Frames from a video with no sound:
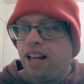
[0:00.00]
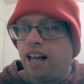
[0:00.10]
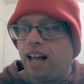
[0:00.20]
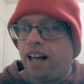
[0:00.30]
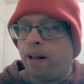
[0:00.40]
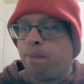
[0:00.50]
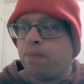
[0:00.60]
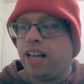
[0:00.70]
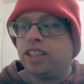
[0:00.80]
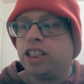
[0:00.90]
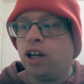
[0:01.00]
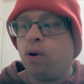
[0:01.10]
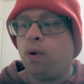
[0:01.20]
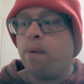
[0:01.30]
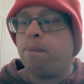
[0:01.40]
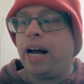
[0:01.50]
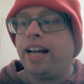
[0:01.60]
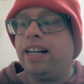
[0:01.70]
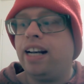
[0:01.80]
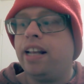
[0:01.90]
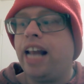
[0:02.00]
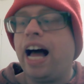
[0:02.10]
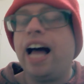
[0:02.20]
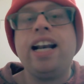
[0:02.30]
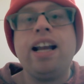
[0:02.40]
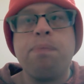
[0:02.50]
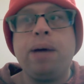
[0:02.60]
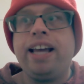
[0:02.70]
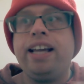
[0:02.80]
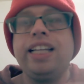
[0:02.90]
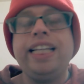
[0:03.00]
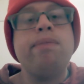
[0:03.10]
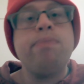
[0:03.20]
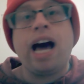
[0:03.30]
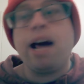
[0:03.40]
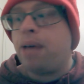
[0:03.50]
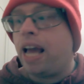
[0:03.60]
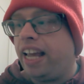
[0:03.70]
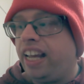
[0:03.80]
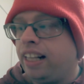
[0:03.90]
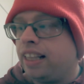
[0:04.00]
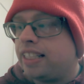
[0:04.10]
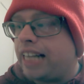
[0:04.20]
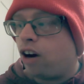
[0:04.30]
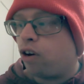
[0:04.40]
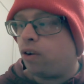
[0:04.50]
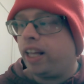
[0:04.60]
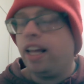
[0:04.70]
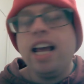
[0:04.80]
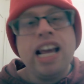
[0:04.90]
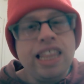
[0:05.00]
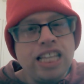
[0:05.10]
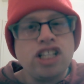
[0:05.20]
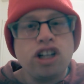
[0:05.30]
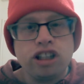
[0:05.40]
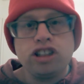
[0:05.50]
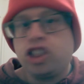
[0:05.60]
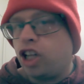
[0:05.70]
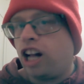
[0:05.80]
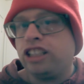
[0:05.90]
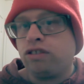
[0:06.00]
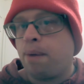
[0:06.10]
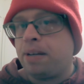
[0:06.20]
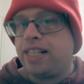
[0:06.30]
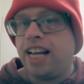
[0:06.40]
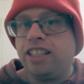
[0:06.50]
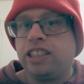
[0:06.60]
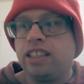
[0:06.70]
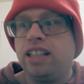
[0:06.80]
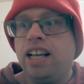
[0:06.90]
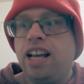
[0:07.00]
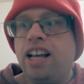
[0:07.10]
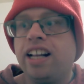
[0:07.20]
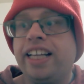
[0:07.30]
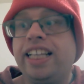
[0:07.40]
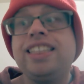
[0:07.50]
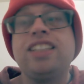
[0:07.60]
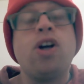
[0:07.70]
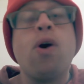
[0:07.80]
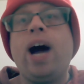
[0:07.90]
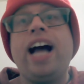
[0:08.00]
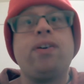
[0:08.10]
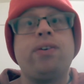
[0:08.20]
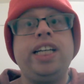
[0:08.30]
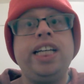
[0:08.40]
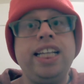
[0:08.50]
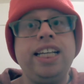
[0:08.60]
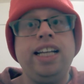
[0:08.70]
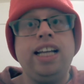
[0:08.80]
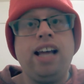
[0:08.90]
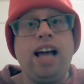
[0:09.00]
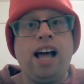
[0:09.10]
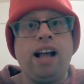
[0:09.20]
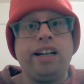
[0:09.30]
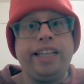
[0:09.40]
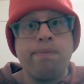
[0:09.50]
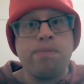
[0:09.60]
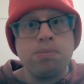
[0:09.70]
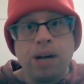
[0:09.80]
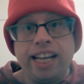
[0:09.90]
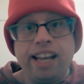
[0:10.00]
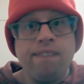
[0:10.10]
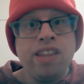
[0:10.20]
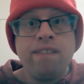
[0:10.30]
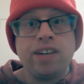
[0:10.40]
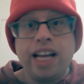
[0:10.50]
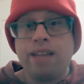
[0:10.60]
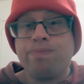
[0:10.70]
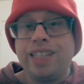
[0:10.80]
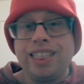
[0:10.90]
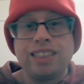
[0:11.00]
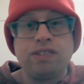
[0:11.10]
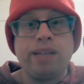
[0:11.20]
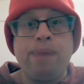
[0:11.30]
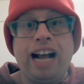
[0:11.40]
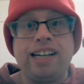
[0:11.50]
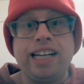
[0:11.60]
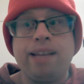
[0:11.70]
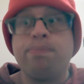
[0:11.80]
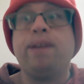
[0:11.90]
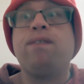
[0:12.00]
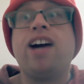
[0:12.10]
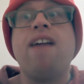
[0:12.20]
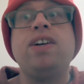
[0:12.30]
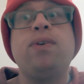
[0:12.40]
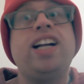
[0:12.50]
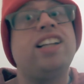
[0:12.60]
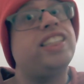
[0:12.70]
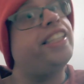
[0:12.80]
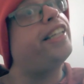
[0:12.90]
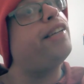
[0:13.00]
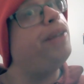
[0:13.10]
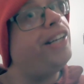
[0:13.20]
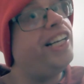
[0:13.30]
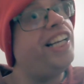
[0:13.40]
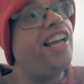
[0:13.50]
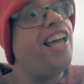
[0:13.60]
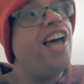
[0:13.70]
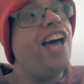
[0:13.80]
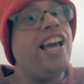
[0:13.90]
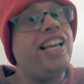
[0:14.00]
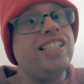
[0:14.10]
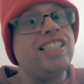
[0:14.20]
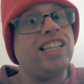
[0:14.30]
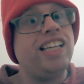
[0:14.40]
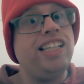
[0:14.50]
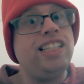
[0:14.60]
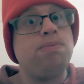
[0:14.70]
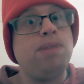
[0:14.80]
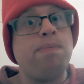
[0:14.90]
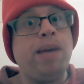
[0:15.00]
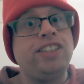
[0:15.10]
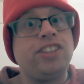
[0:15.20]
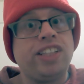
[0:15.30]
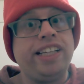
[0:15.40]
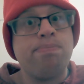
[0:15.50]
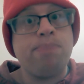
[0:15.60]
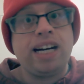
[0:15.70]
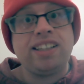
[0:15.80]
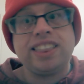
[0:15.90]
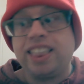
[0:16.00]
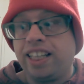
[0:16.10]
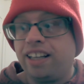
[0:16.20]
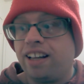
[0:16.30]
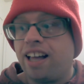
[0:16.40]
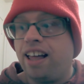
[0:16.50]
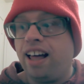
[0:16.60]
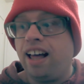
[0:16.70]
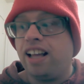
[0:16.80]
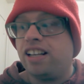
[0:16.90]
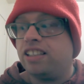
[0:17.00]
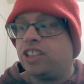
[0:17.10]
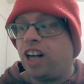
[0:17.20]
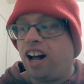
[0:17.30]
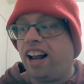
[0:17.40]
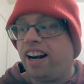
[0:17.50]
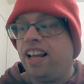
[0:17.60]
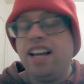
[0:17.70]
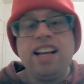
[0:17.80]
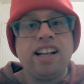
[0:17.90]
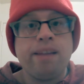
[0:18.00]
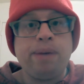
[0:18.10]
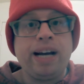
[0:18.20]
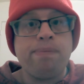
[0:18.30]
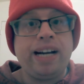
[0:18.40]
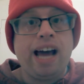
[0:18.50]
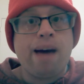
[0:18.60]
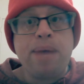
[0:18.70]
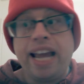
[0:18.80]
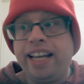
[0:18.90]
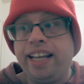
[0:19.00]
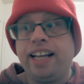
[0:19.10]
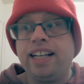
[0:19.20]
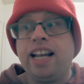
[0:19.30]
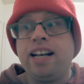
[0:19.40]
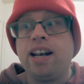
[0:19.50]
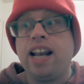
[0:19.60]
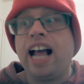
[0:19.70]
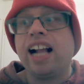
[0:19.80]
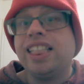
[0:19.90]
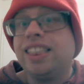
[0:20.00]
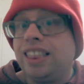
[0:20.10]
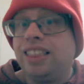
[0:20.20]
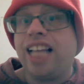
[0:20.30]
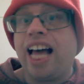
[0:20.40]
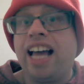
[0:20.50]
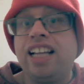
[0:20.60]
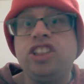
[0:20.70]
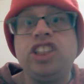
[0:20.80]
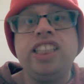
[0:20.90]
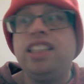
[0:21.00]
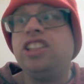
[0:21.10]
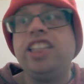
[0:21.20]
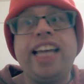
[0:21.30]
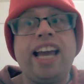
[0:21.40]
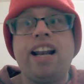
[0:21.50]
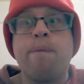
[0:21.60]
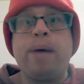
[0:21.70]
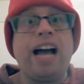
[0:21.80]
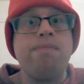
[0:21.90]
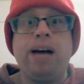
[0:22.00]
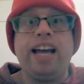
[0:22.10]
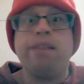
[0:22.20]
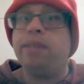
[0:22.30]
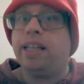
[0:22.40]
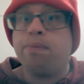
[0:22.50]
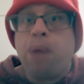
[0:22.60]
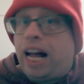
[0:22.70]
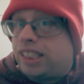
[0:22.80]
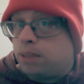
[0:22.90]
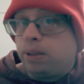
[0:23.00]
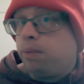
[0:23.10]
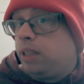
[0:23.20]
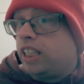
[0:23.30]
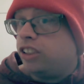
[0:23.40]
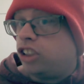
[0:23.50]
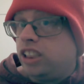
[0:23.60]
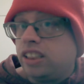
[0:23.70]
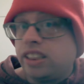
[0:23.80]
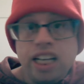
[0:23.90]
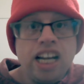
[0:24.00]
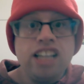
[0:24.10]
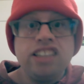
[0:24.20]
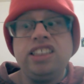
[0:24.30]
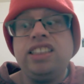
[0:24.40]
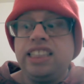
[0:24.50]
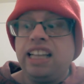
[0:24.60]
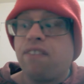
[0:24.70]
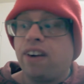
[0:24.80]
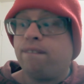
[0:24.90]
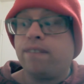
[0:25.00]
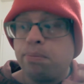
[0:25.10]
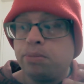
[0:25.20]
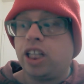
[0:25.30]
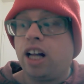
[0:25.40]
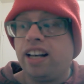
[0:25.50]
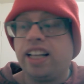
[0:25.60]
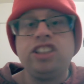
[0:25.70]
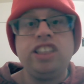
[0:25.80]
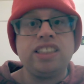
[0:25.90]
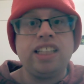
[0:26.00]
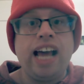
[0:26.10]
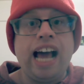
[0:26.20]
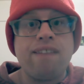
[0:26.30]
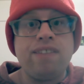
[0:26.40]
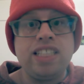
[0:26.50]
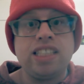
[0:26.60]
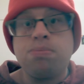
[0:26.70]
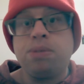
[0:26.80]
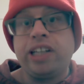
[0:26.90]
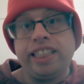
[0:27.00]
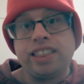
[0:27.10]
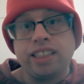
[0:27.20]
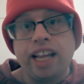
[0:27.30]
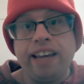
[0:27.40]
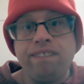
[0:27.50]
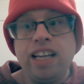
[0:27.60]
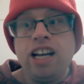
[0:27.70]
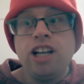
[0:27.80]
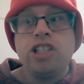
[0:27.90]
And so by Liam not paying the dowry, this hurts Sean's reputation. Like, he says, oh, I don't need Liam's money. For him, it doesn't really matter to him. But for everyone else in the community, he's been majorly embarrassing Sean by not paying it. And Ellen sees that, and she can't abide by it, possibly because she's different from Sean. Like, she doesn't have his experience in life.